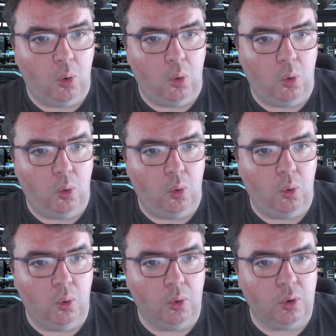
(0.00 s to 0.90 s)

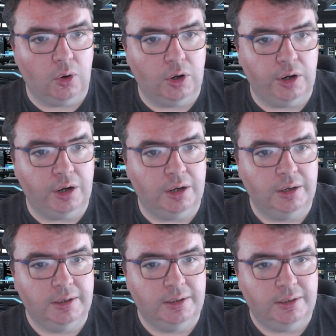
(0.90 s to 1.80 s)
or
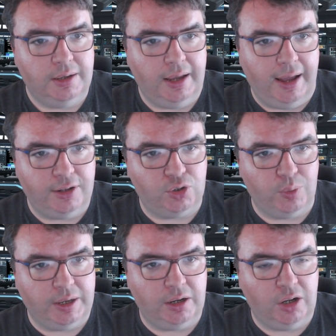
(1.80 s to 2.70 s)
entering